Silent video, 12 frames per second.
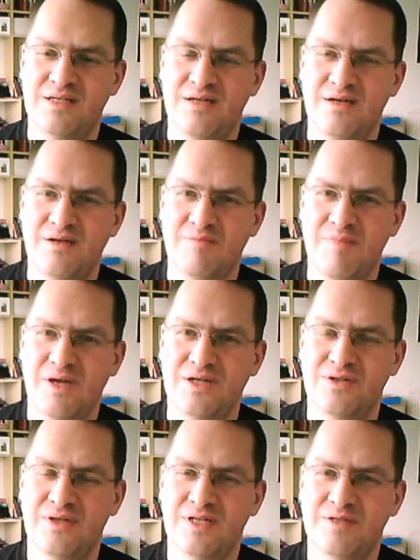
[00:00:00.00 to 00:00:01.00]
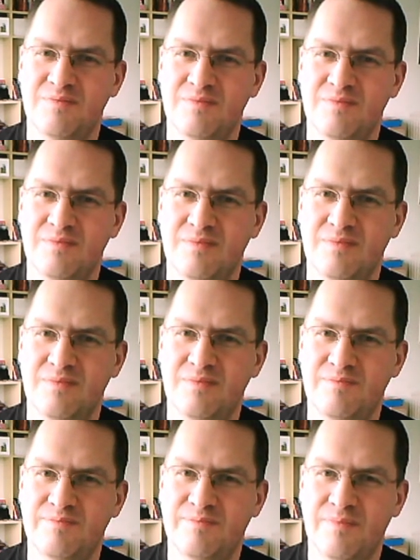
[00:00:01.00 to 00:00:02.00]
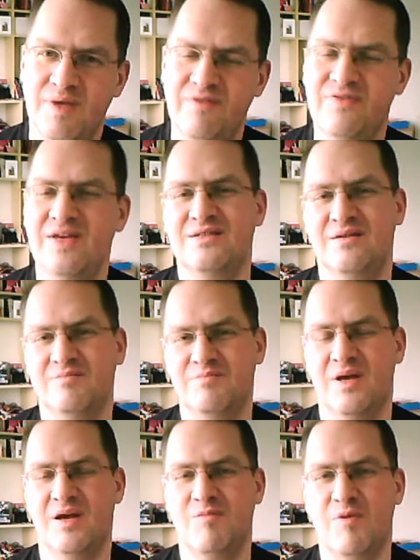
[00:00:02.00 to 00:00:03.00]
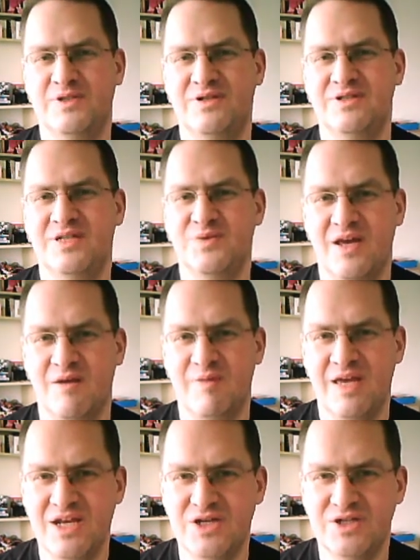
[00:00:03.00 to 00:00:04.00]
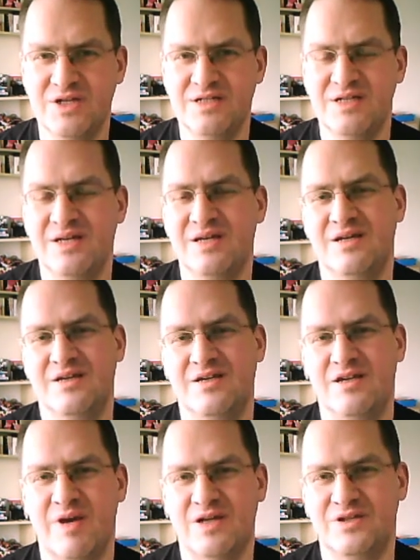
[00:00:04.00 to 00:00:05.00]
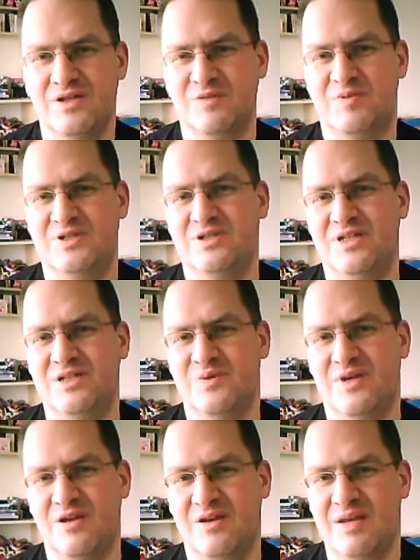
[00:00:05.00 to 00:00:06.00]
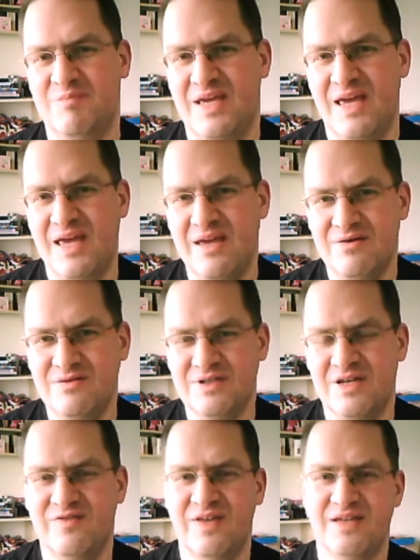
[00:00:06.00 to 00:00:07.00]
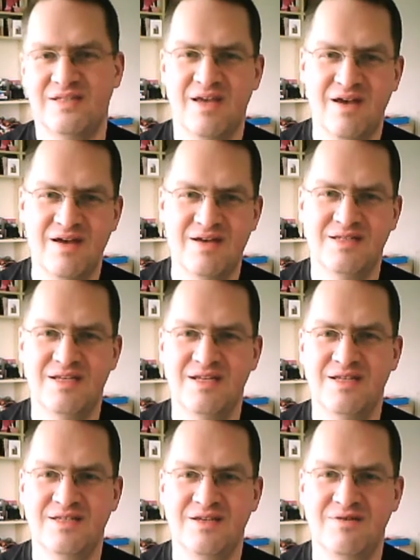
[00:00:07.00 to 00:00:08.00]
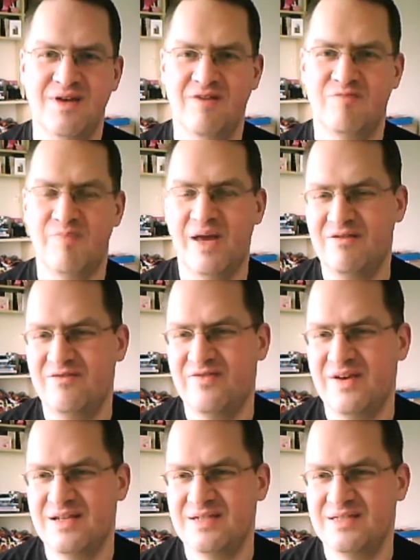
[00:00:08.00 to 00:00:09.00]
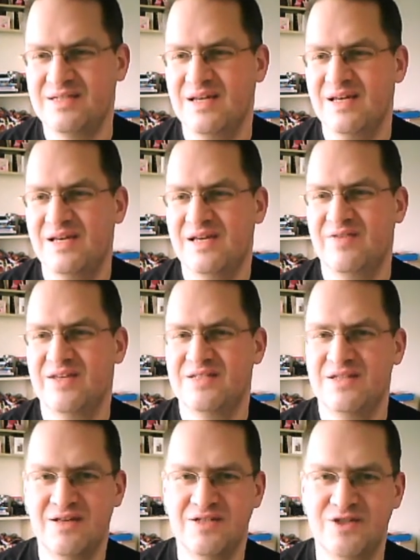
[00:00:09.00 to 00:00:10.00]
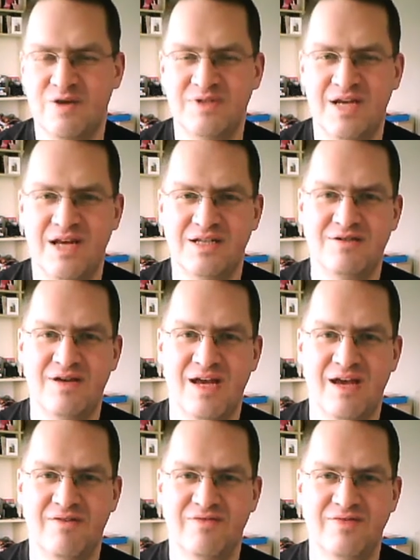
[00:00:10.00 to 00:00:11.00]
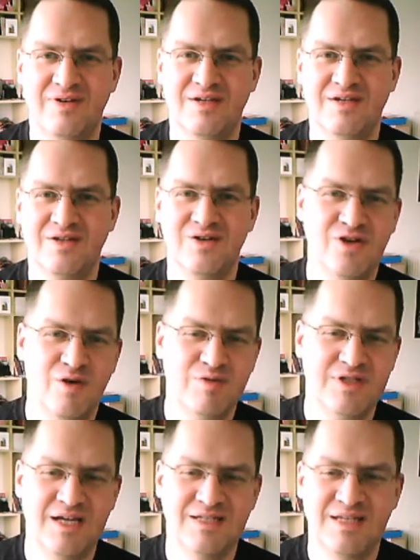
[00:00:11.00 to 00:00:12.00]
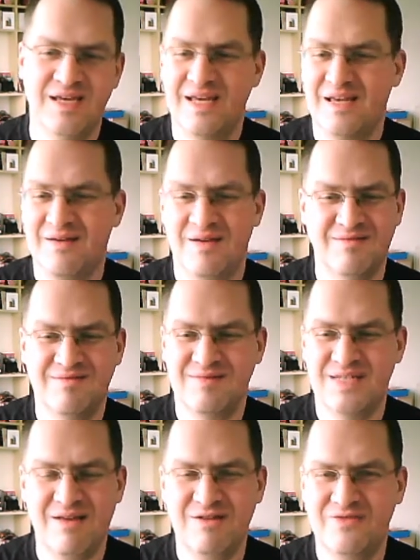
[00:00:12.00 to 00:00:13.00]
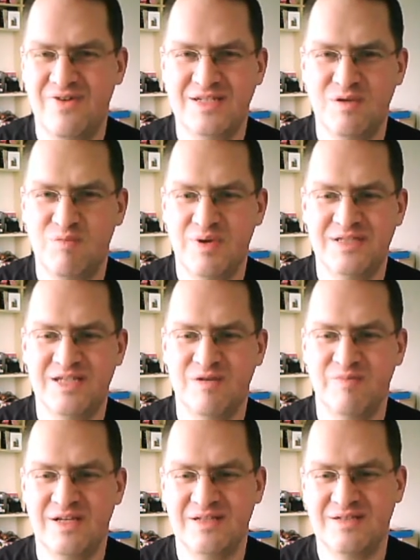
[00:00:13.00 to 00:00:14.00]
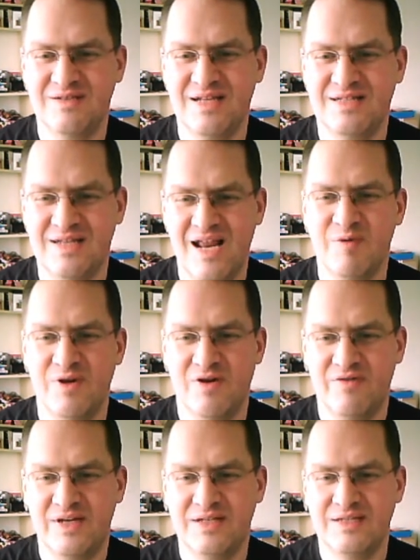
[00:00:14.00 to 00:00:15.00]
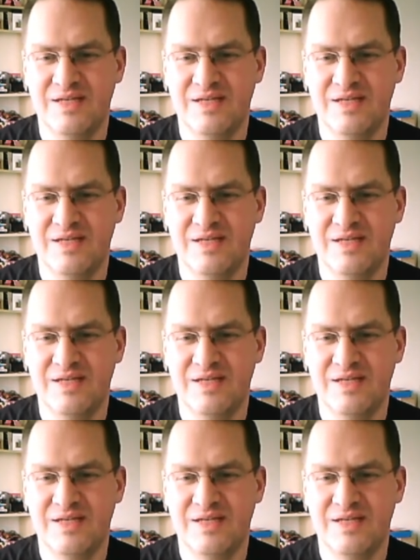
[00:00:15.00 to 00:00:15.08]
to make sure if there's opportunities where you're going to be injured, you make sure there's opportunities where you can be healed. If there's curses, you have benefits. If there's nasty objects, you have good objects. It sounds very simplistic, but that's an element of it.